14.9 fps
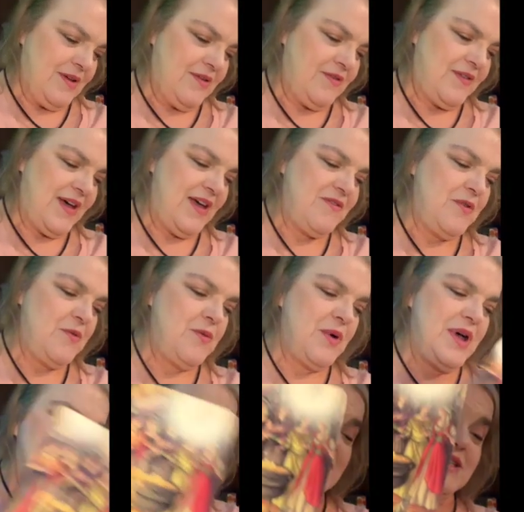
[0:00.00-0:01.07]
Five of
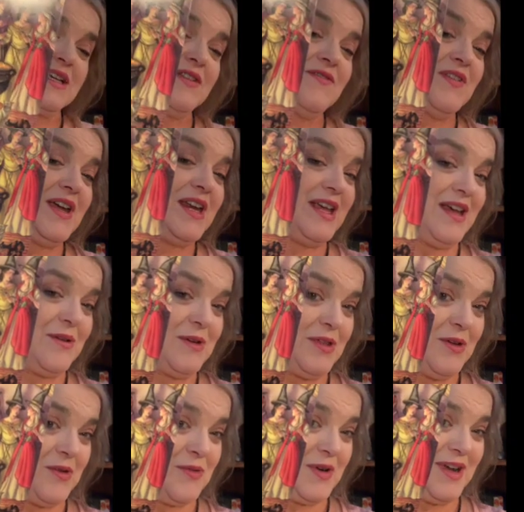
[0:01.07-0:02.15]
Wands, convening
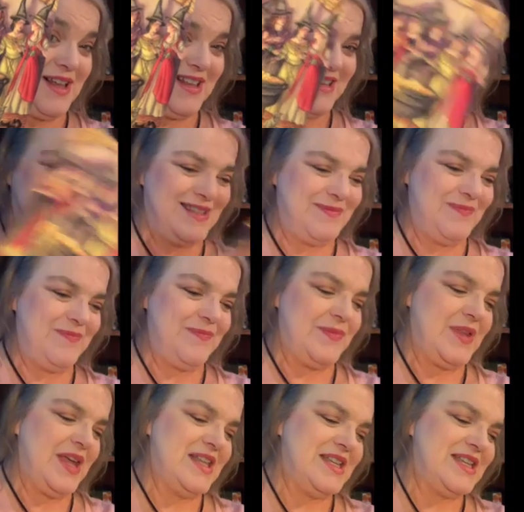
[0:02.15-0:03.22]
with your friends
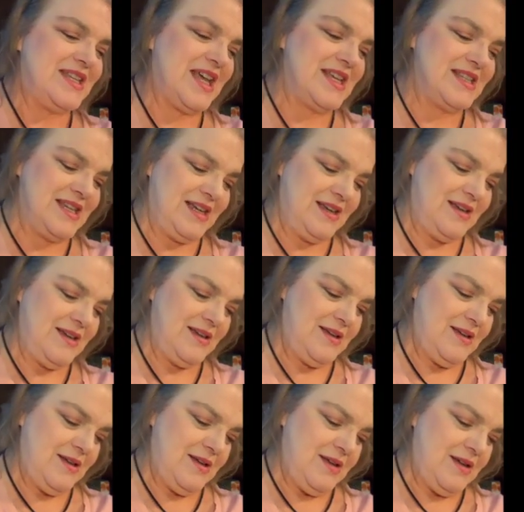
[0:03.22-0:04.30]
and discussing.
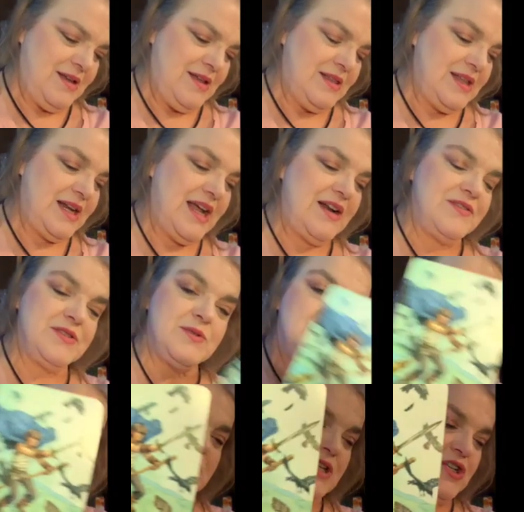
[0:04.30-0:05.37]
The Nine of Swords, he's